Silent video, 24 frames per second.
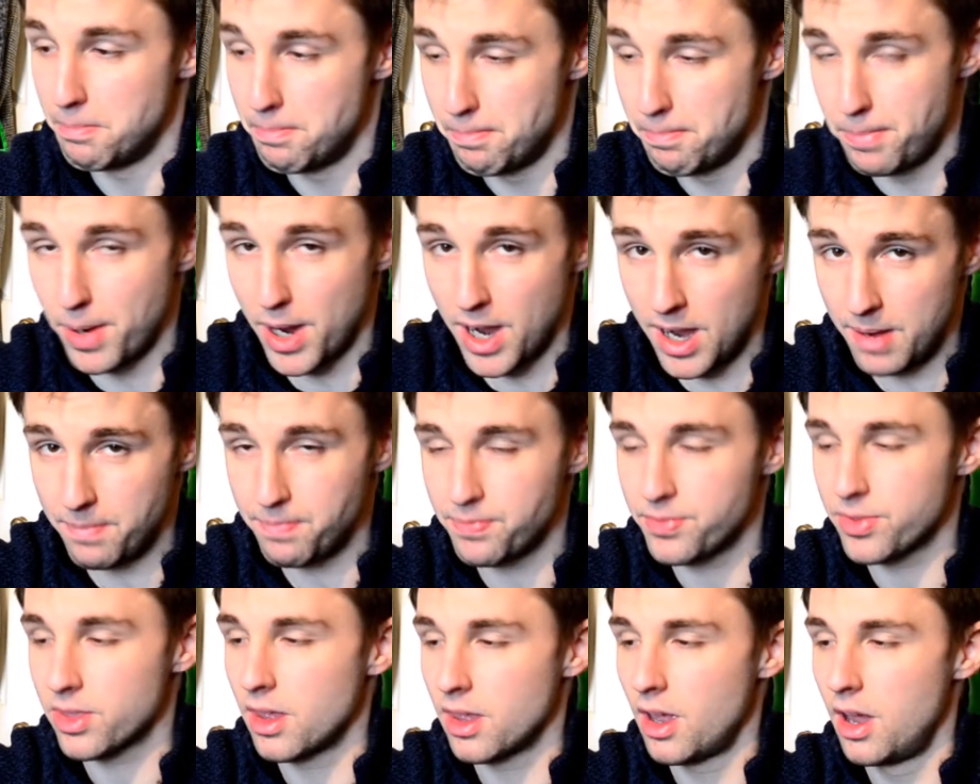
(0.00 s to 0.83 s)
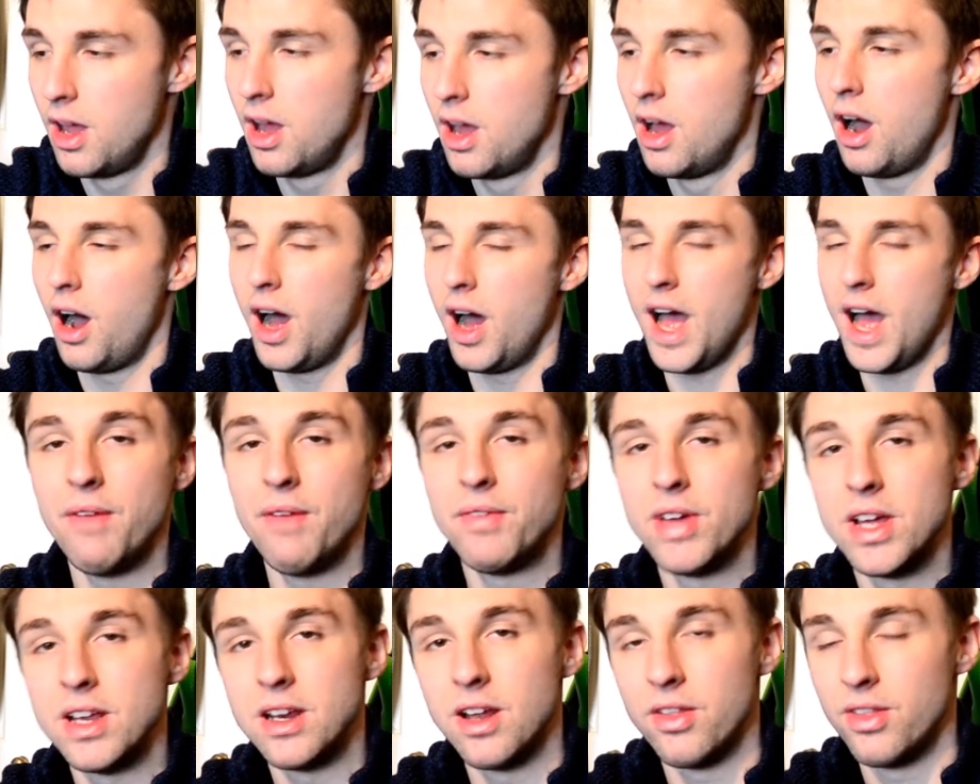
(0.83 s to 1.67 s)
But I
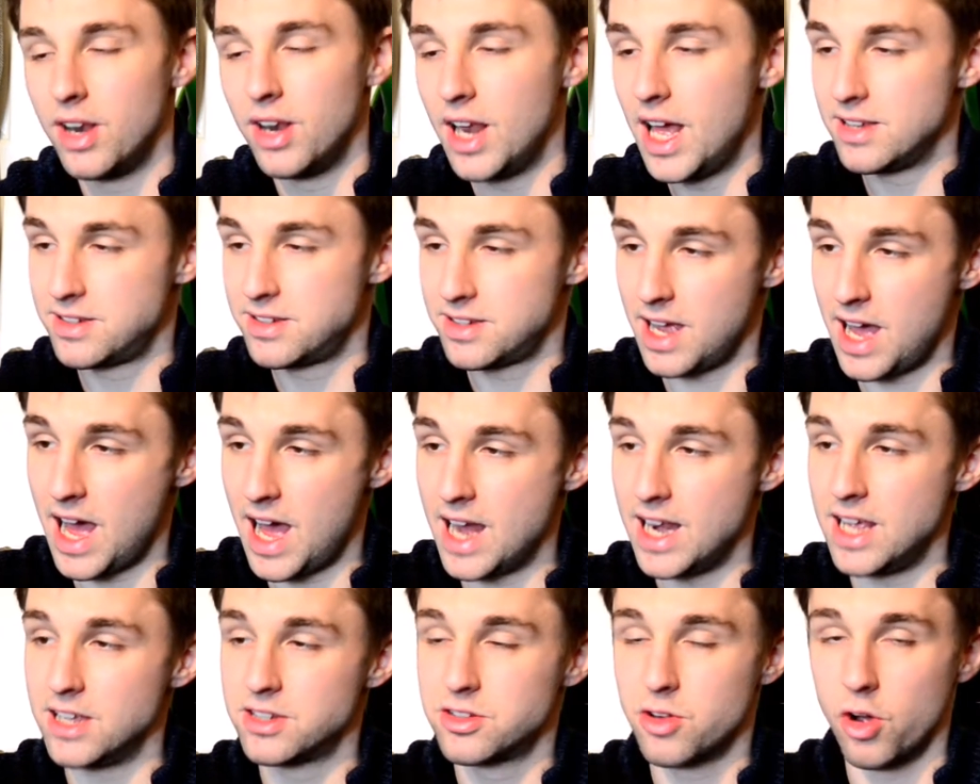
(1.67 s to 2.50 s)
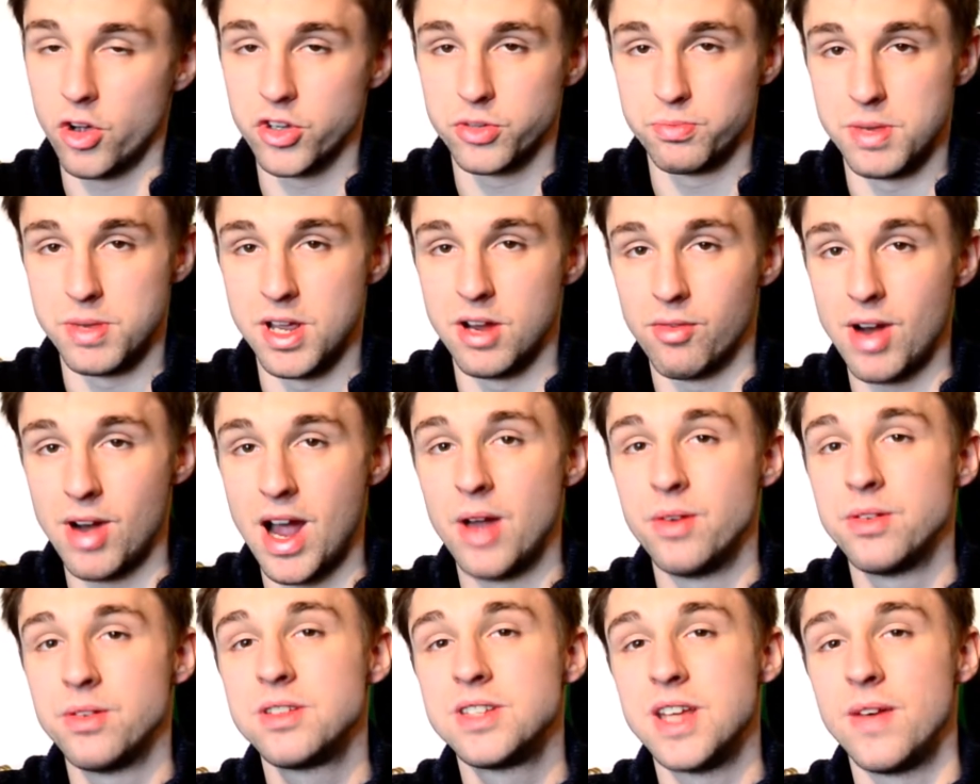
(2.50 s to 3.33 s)
it nonetheless, and it's cost me
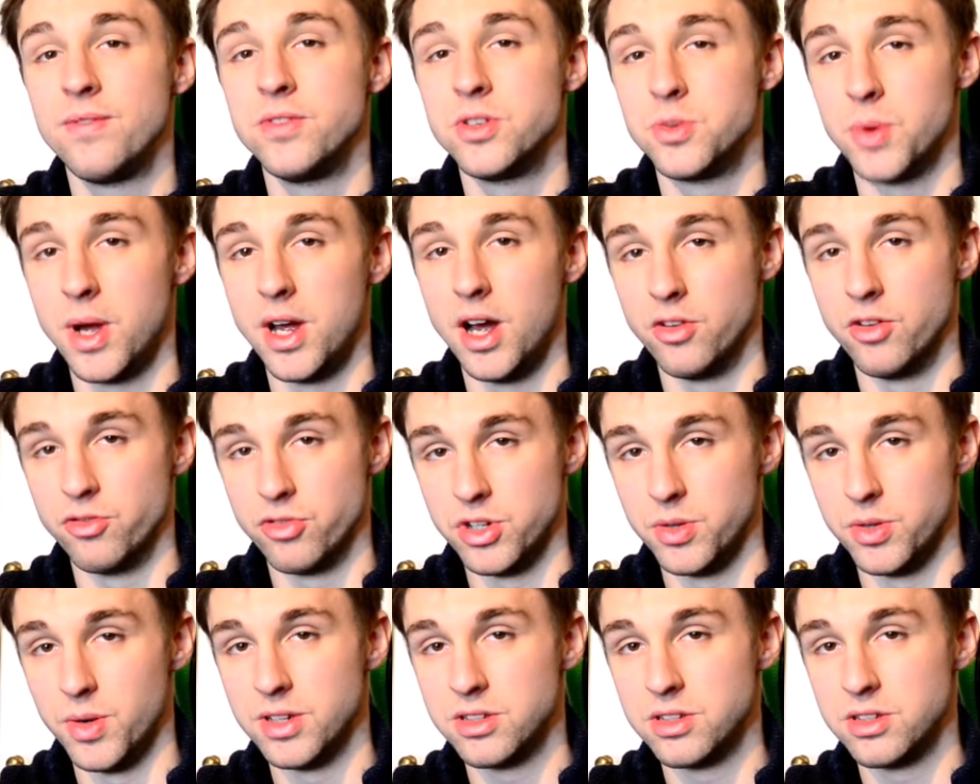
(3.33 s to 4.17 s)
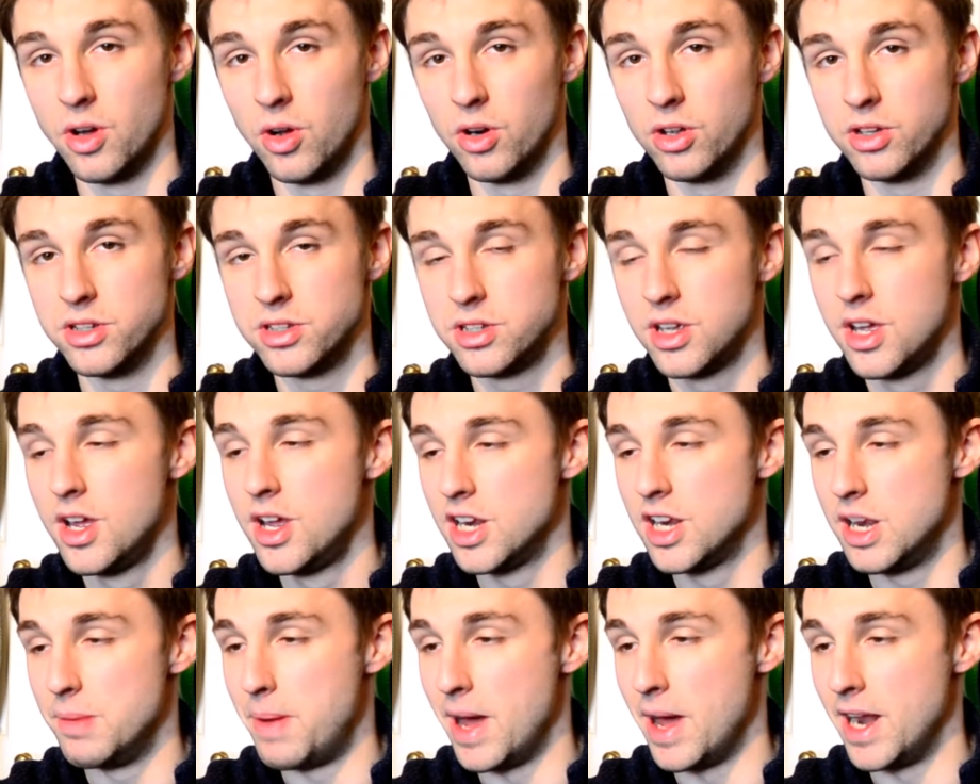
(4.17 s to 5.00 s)
around $700 to $800,
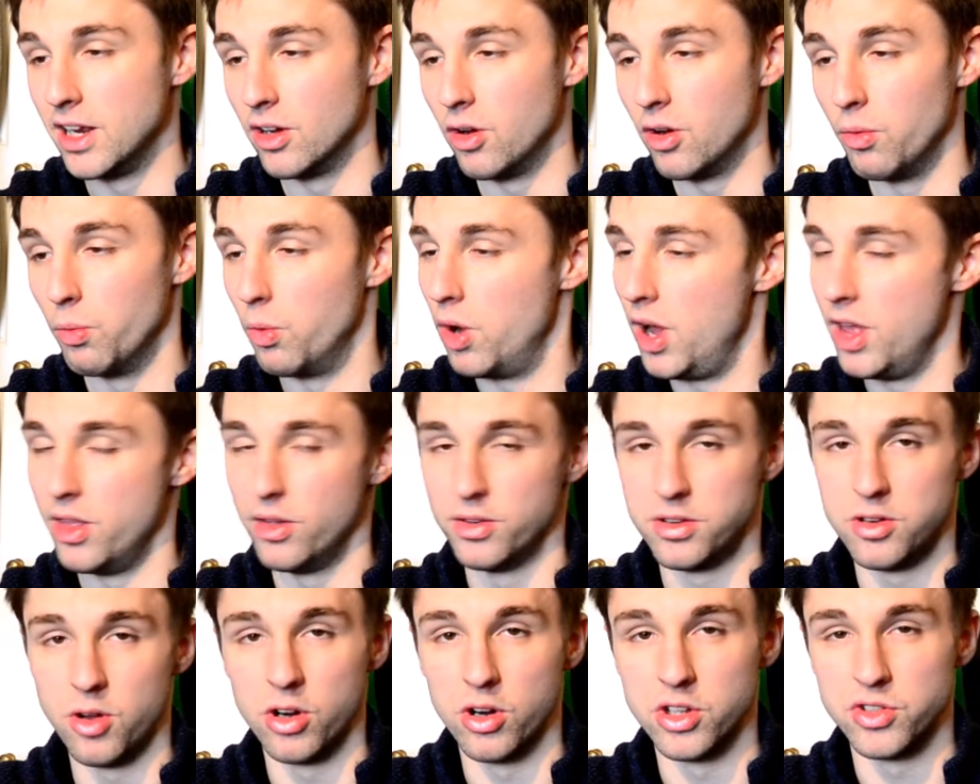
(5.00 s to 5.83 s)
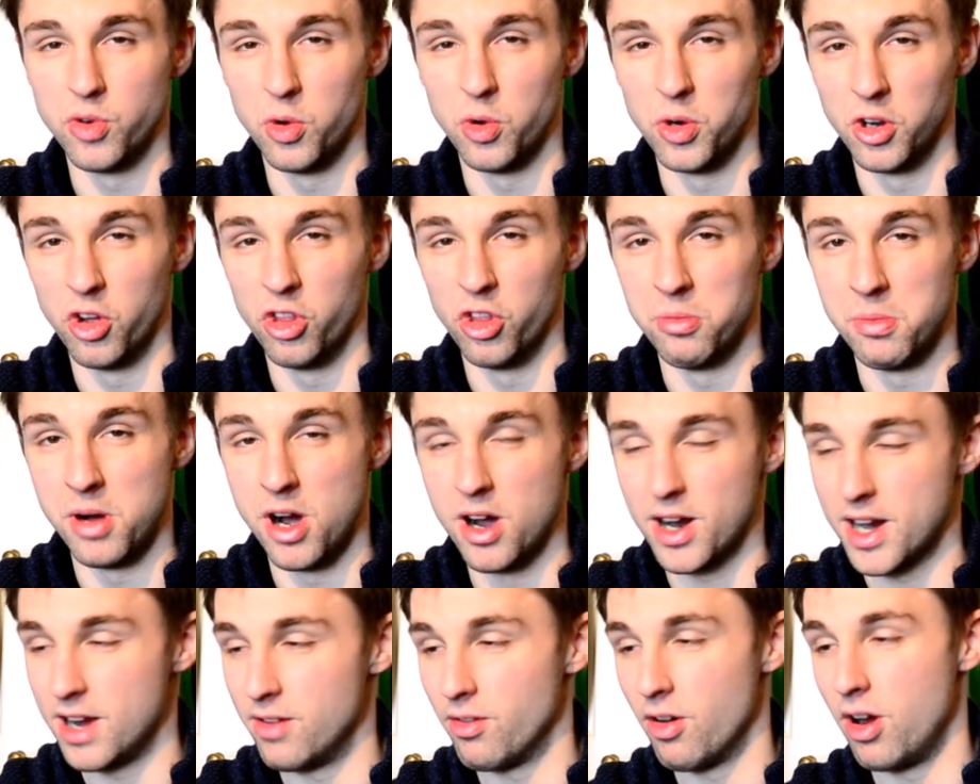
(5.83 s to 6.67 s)
depending on where the dollar's falling on the
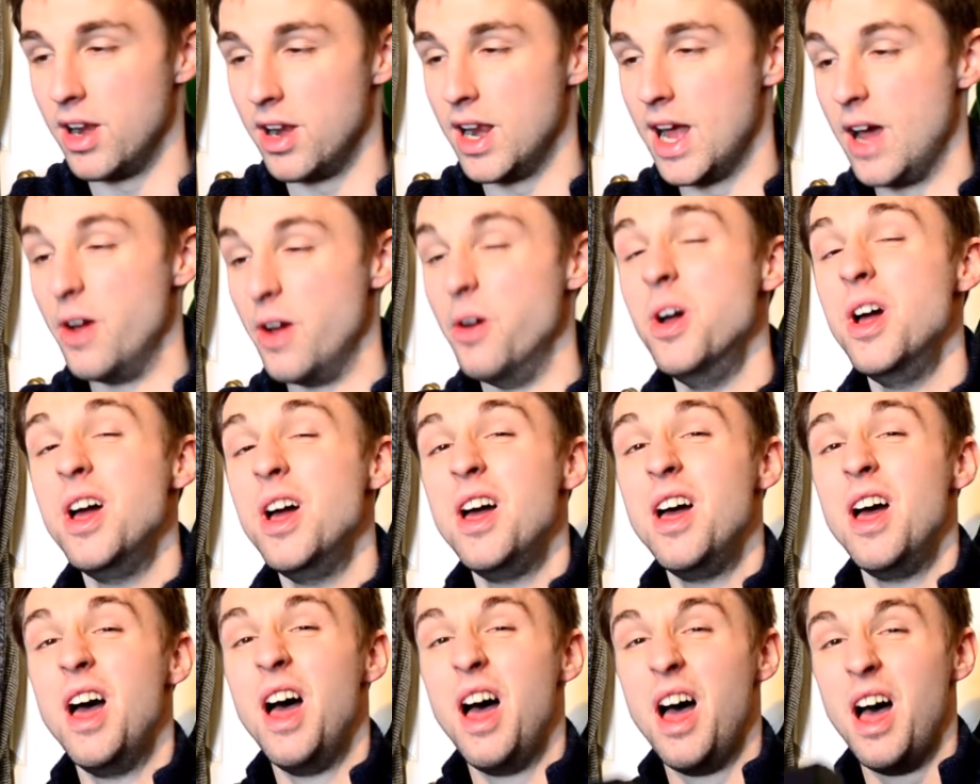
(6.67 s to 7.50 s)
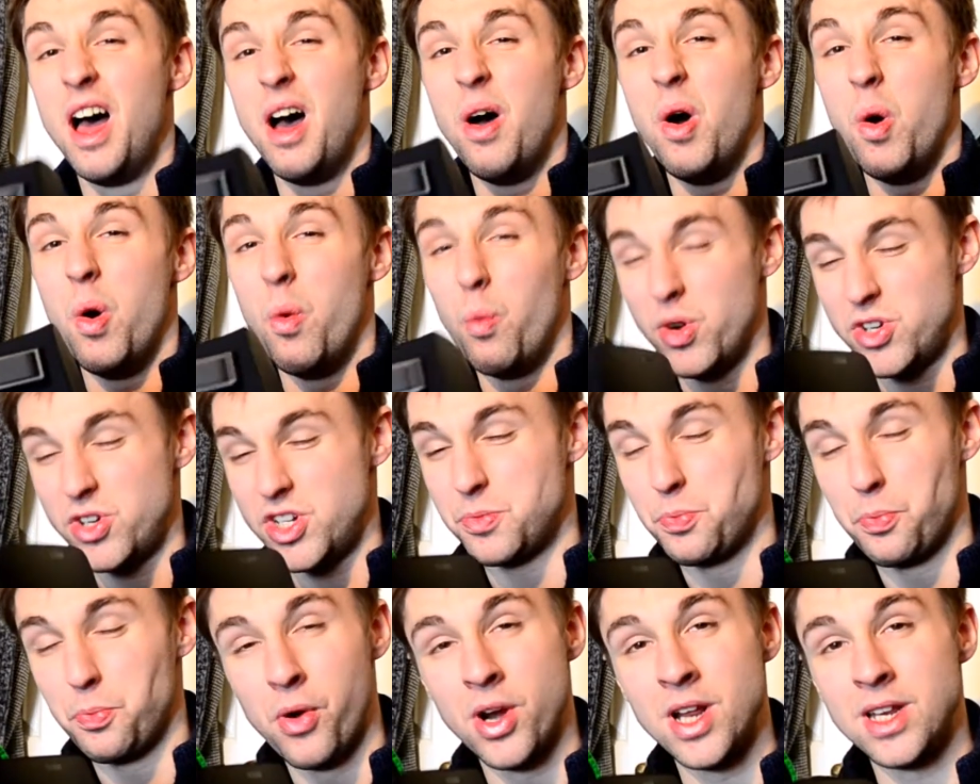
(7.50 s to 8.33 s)
market right now, which is
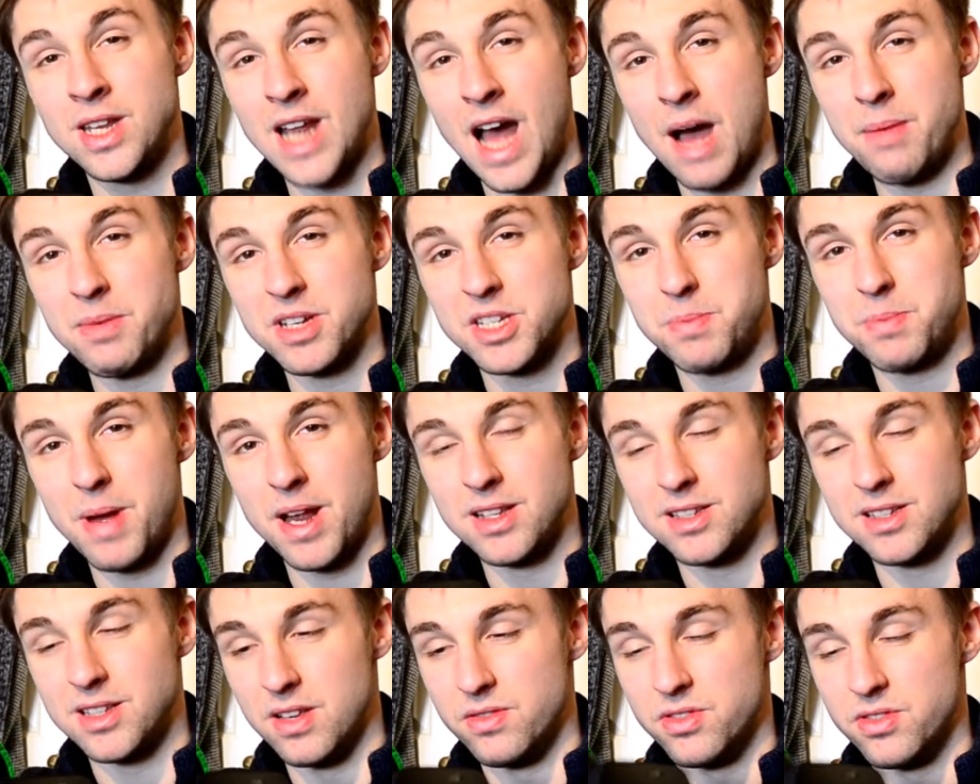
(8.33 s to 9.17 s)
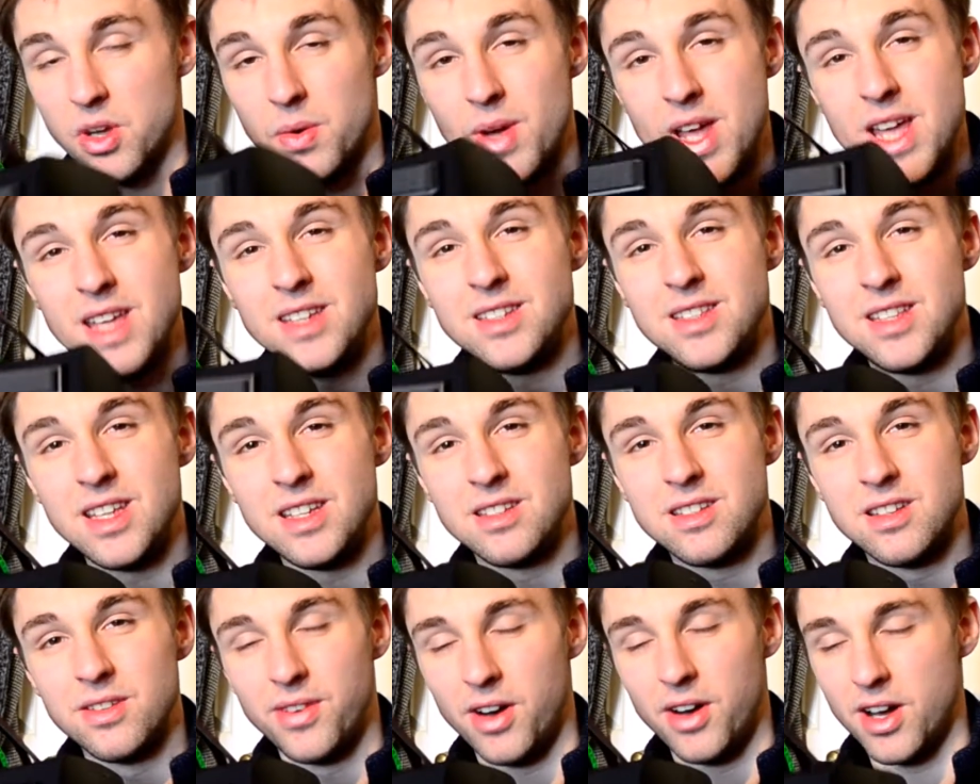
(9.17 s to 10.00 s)
pretty damn expensive. So is this
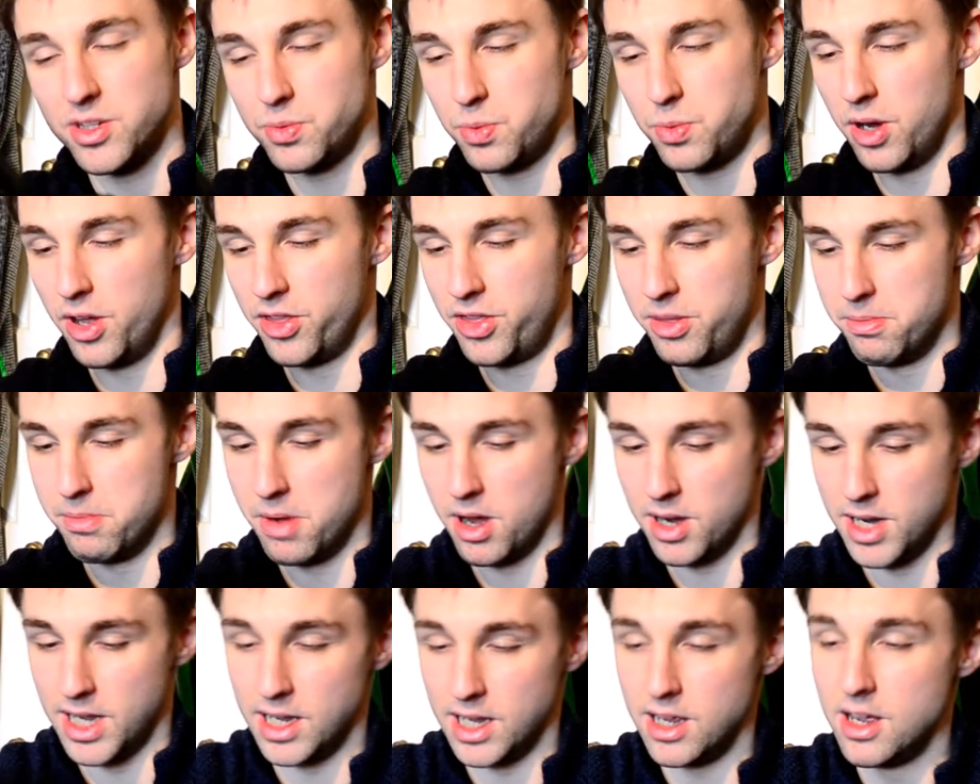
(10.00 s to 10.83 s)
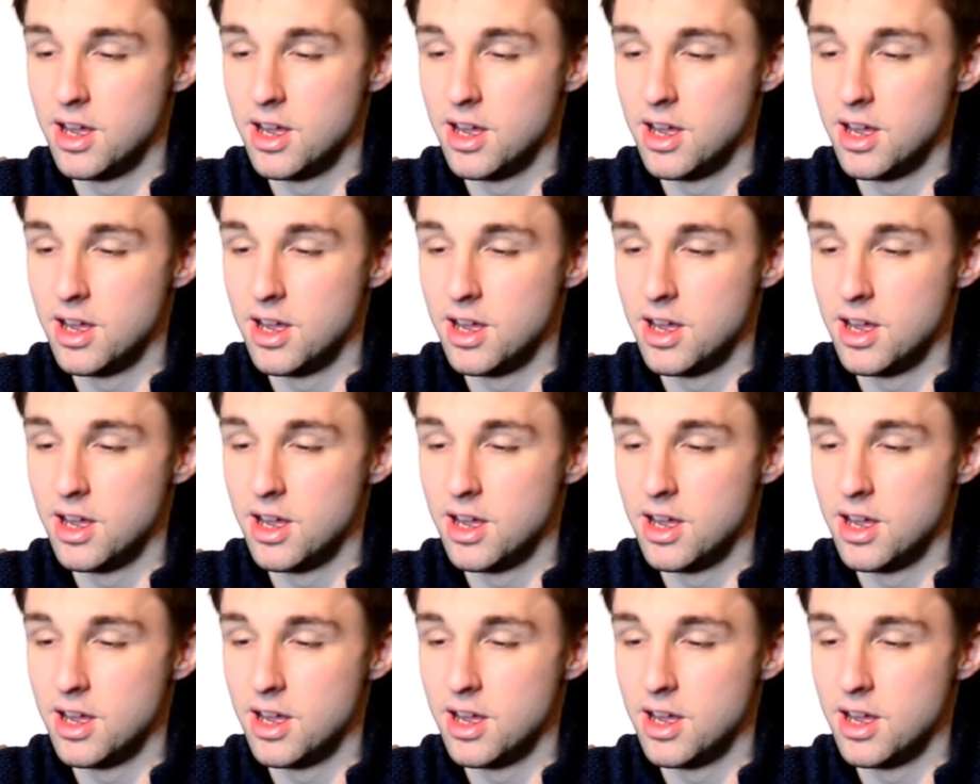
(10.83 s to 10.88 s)
device worth the money?